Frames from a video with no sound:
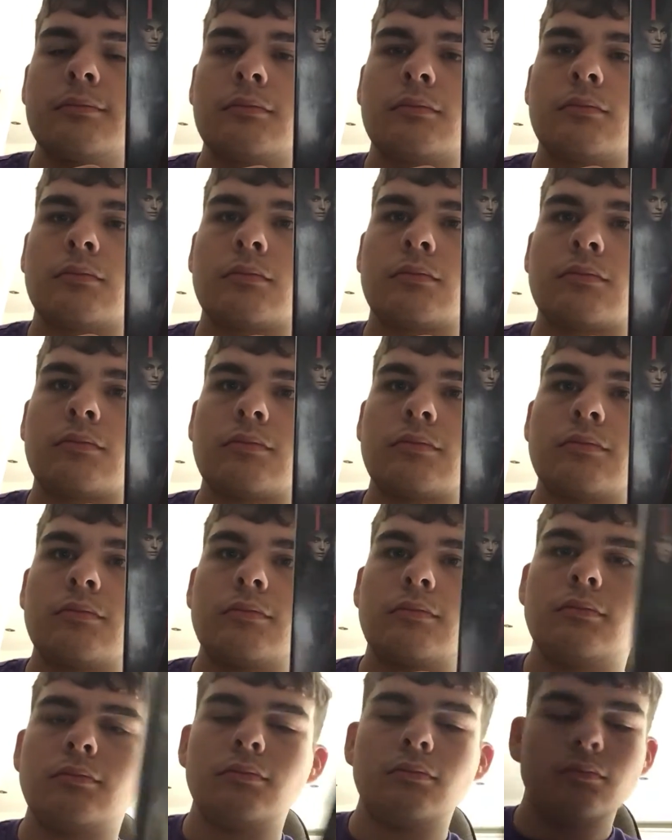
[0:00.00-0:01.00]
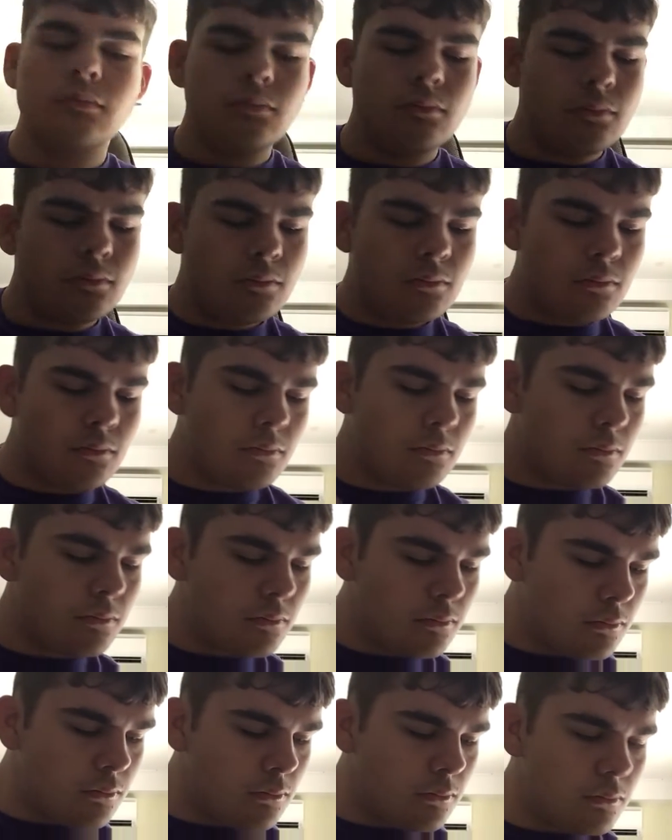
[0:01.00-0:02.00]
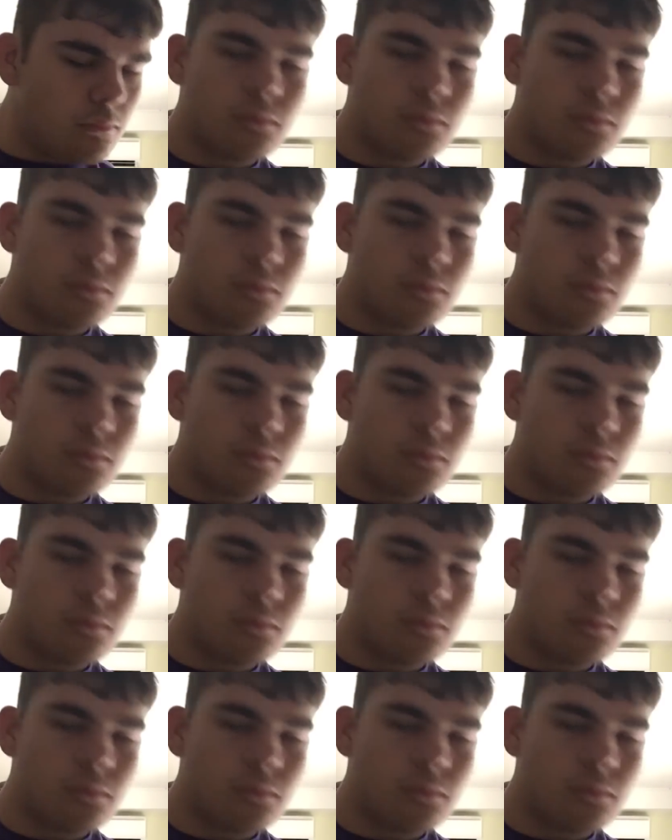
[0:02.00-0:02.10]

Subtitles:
Nothing is said.